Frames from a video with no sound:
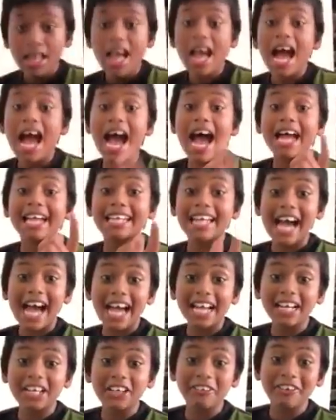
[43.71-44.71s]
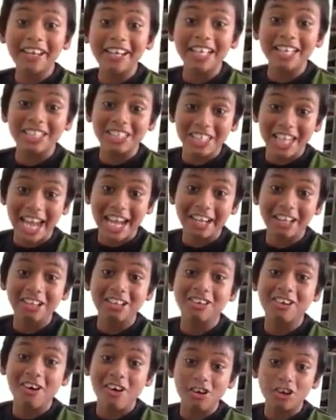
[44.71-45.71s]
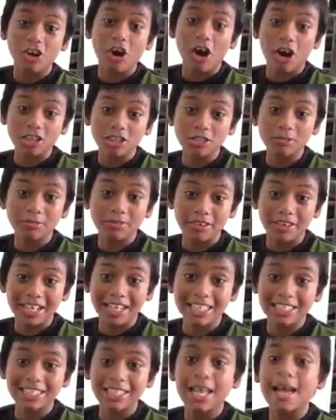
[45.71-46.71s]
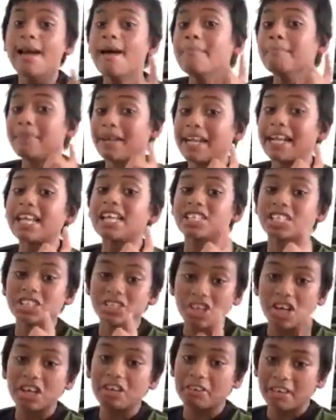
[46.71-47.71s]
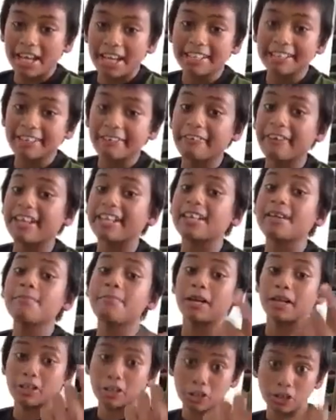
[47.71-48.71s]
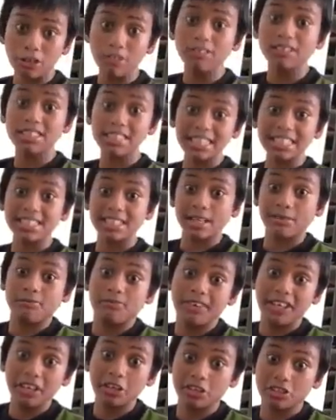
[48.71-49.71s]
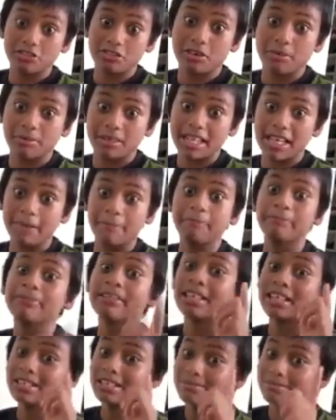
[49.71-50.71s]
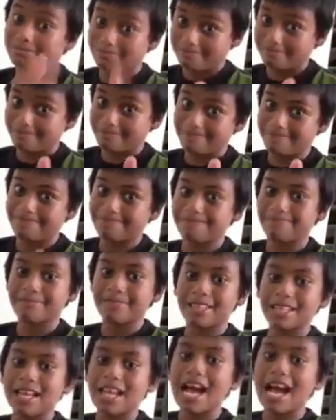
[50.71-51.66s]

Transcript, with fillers: We got and I created a channel called Awesome Tricks, but it's not yet created. But you'll see some videos from them. Yeah. Yep.